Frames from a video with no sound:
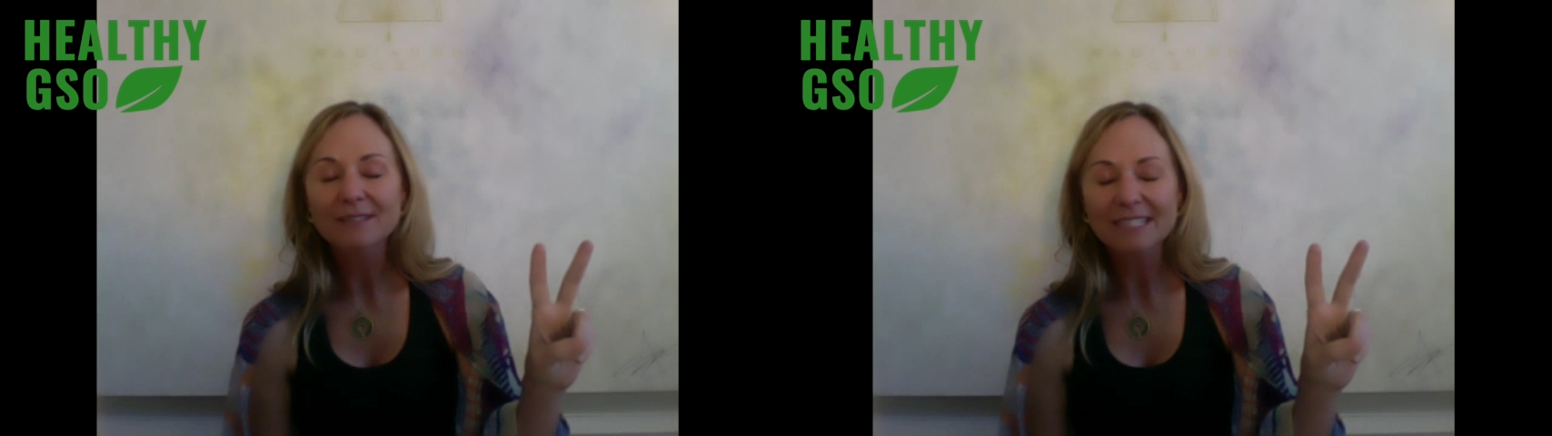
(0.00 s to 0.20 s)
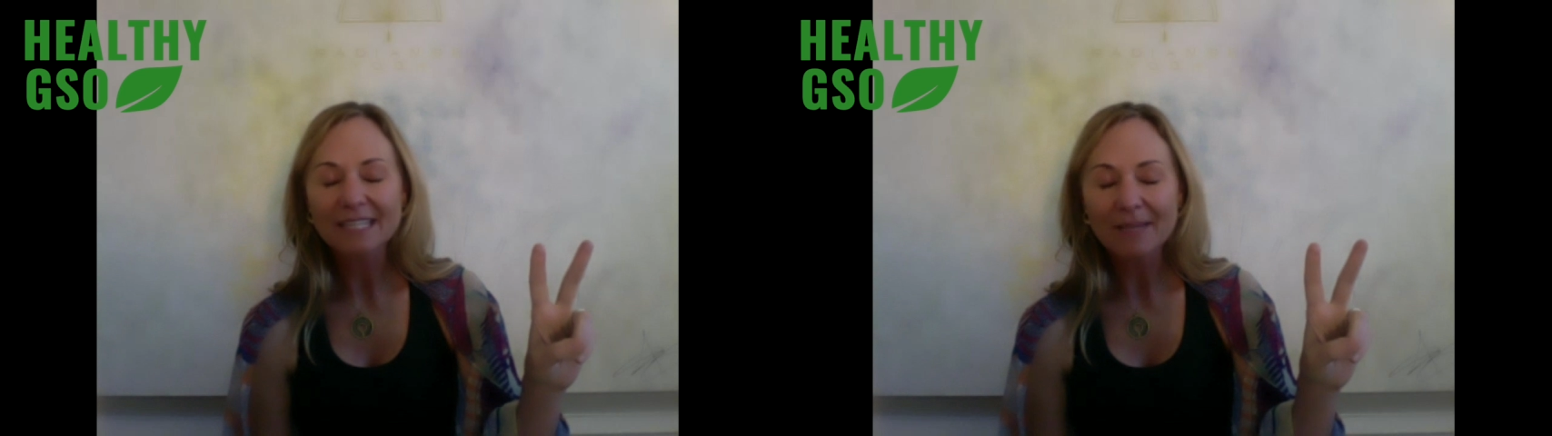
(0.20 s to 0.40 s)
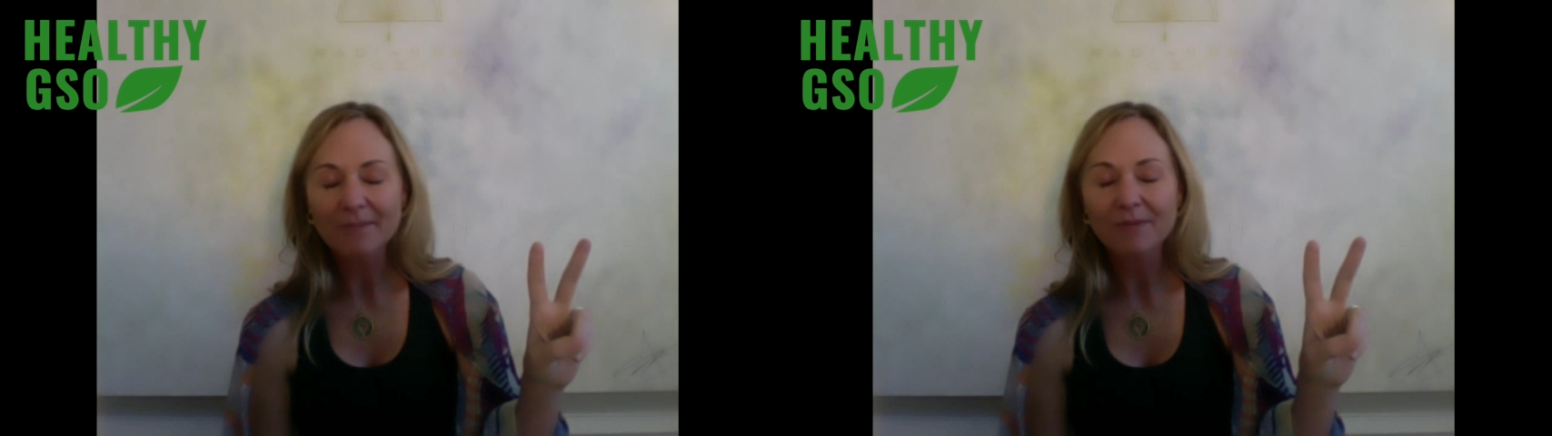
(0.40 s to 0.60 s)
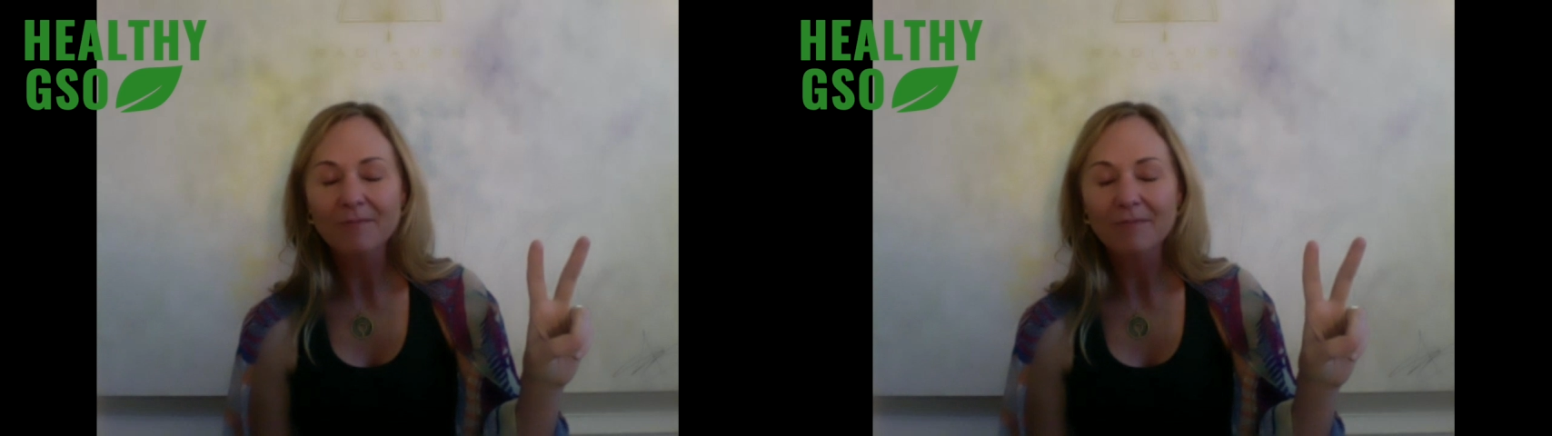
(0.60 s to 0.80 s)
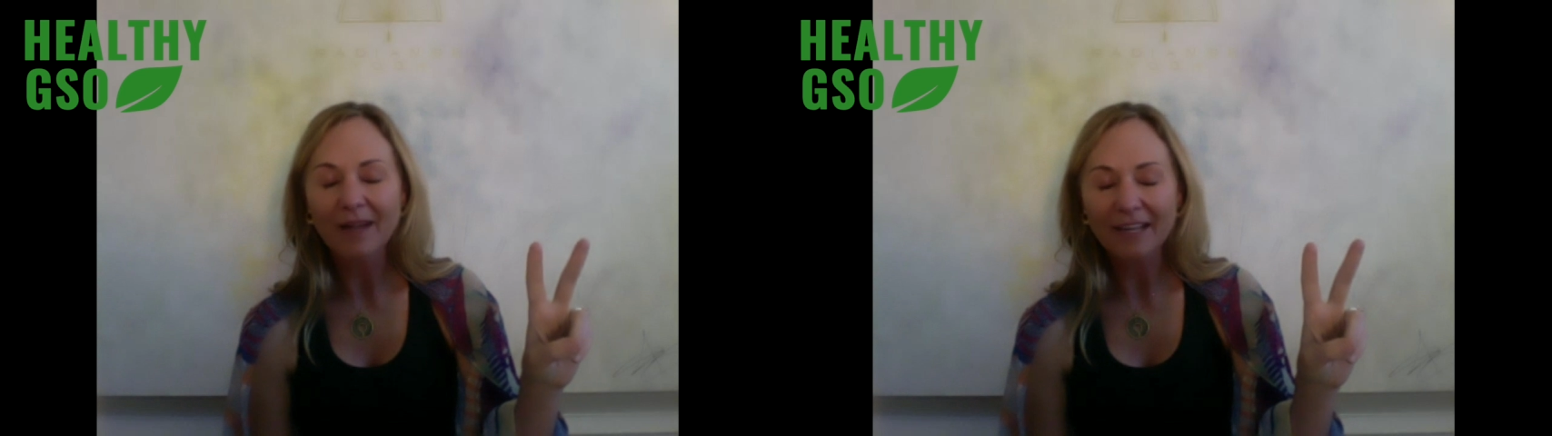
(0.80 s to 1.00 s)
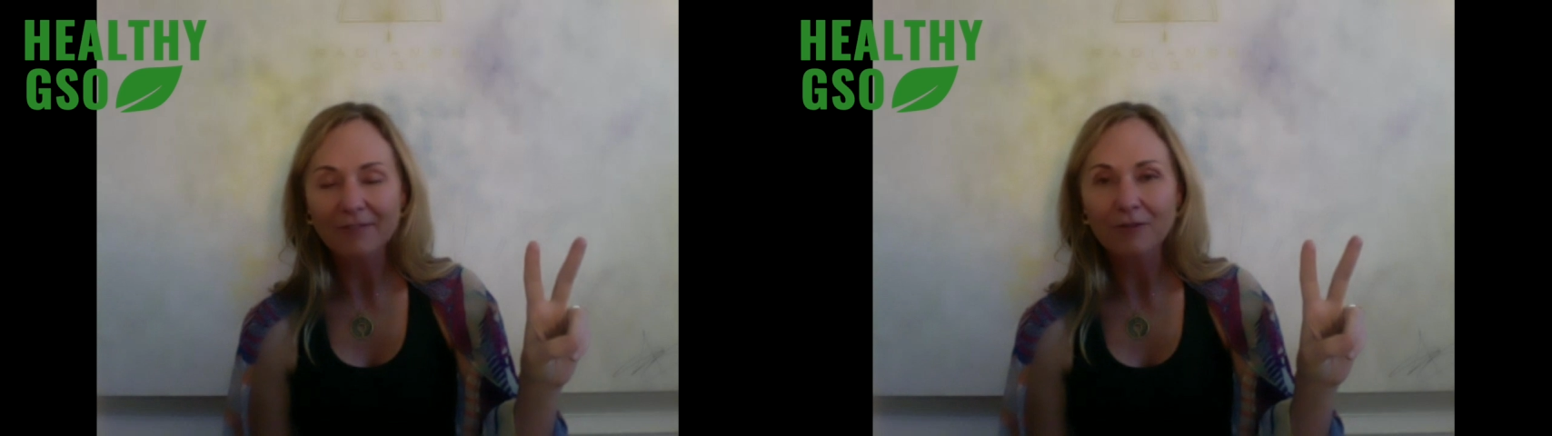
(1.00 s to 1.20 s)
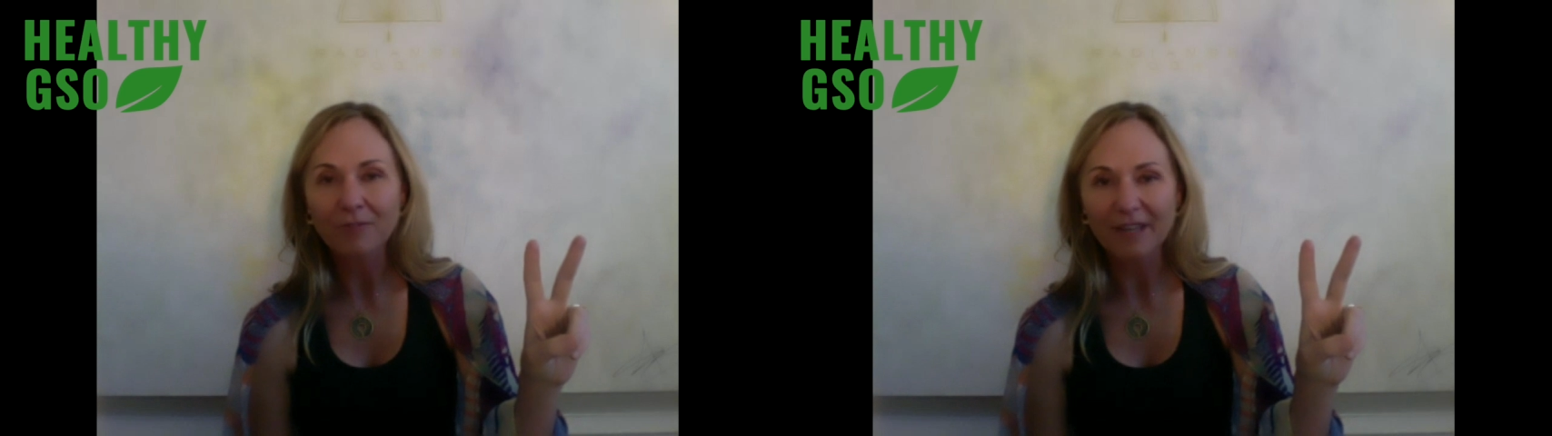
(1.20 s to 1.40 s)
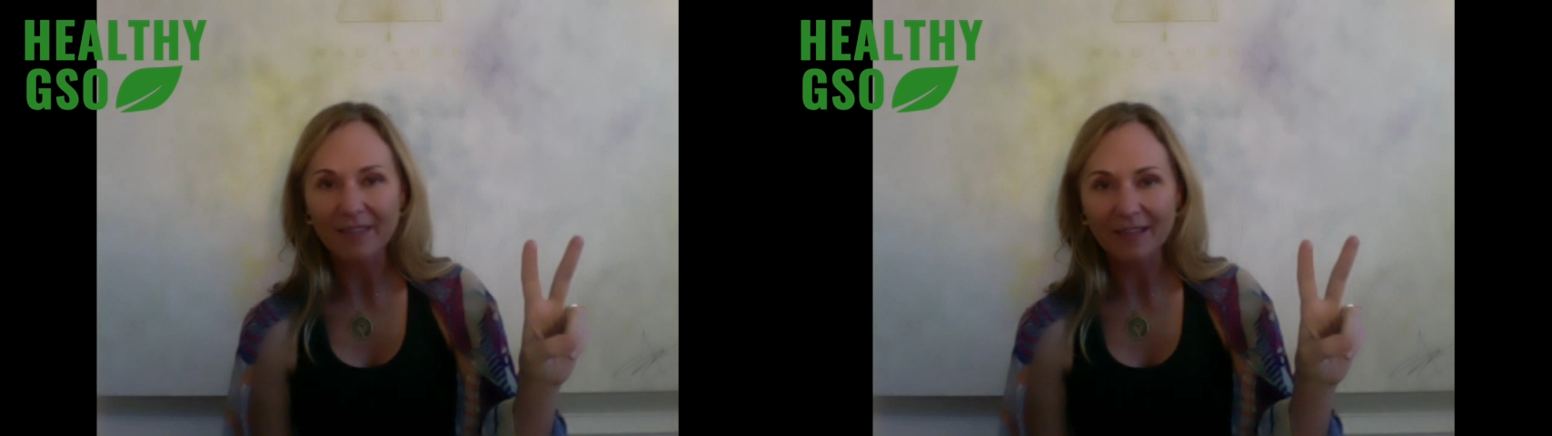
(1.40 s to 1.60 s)
deep mindful
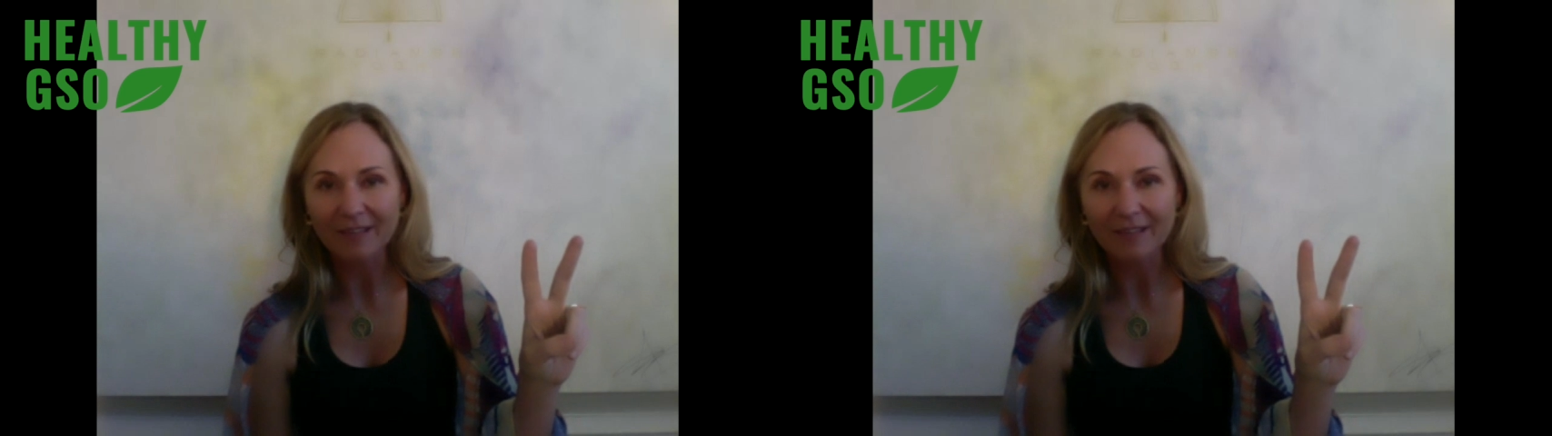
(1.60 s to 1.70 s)
breathing.